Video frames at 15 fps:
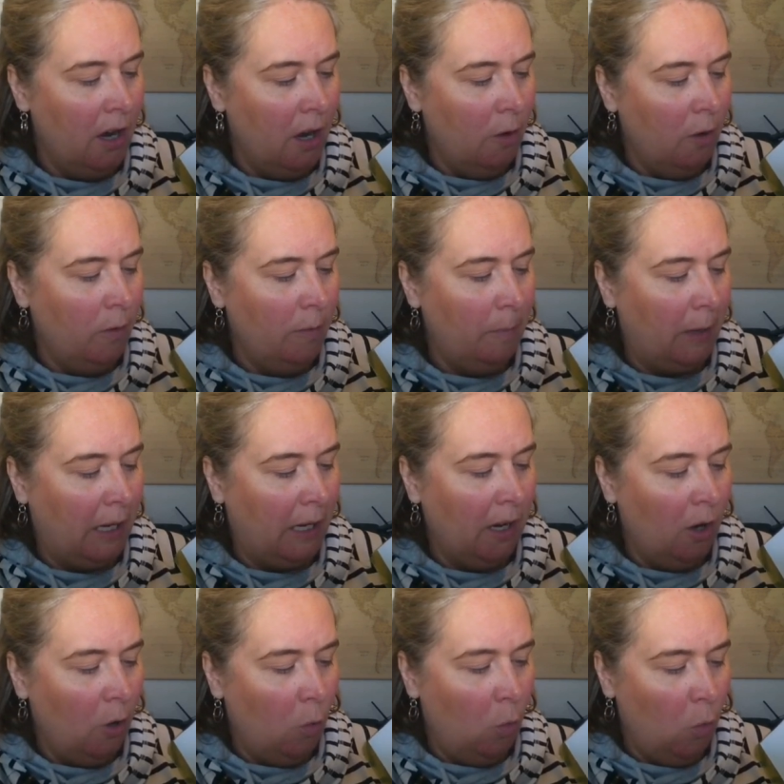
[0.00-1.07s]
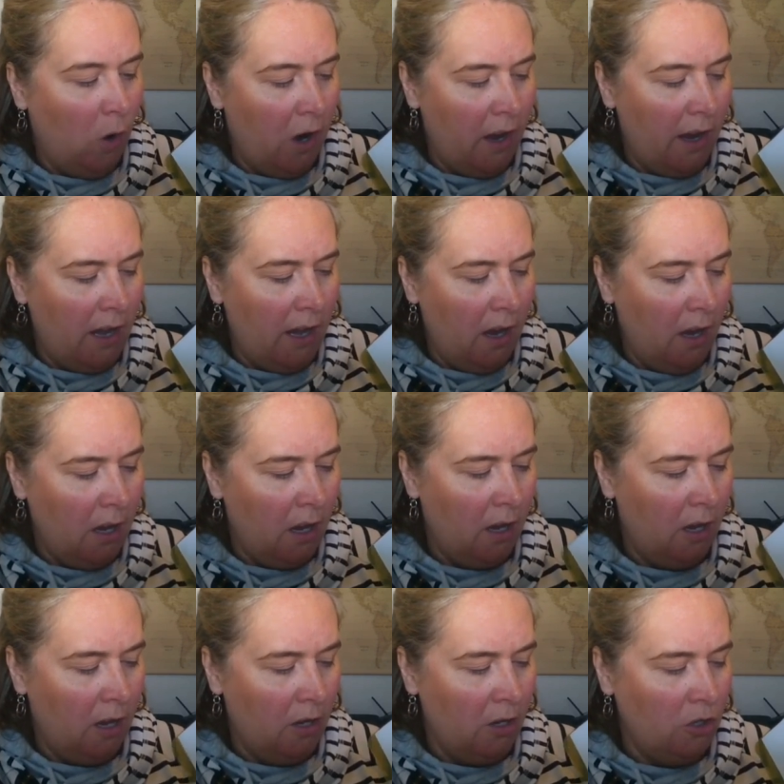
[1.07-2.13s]
would be
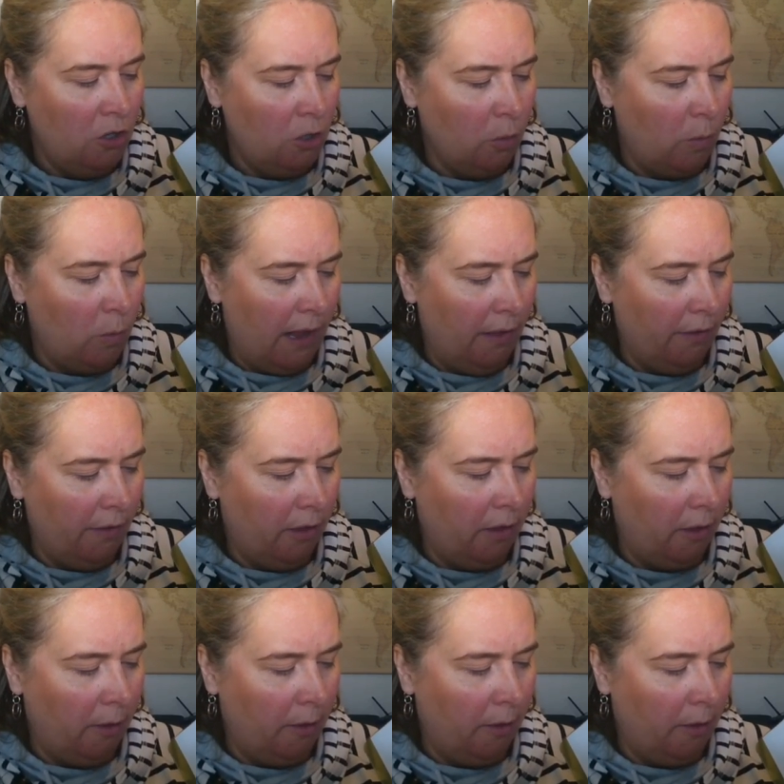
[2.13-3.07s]
1/12.